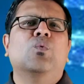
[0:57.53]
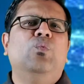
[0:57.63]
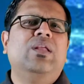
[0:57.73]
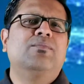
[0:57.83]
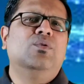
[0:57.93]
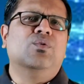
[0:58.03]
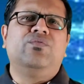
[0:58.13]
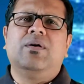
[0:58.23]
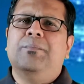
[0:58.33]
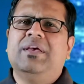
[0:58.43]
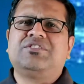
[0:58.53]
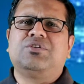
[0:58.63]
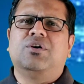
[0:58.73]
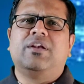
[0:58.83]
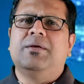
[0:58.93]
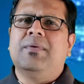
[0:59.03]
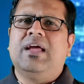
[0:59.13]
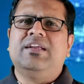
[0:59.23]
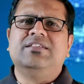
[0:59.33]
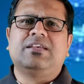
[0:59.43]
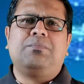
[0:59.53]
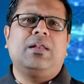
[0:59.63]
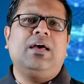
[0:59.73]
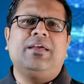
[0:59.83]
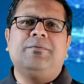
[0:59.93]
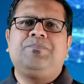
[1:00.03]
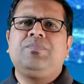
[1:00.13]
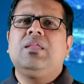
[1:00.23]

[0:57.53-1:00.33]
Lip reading: will move based on demand and supply.